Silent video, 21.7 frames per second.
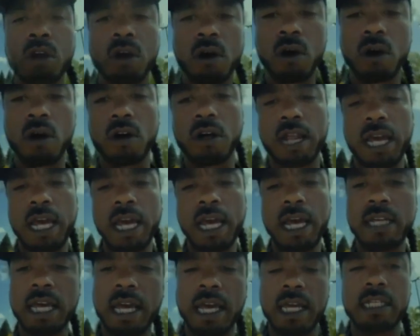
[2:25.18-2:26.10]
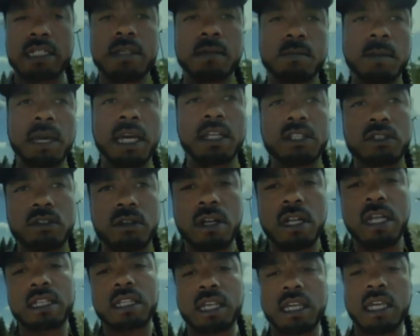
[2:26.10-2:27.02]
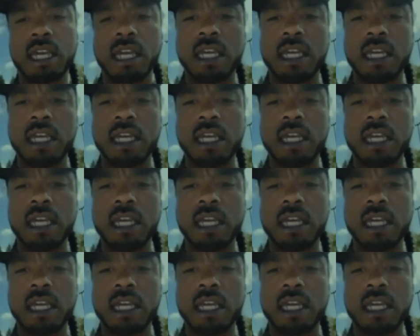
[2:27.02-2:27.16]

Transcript: all that day to make sure that the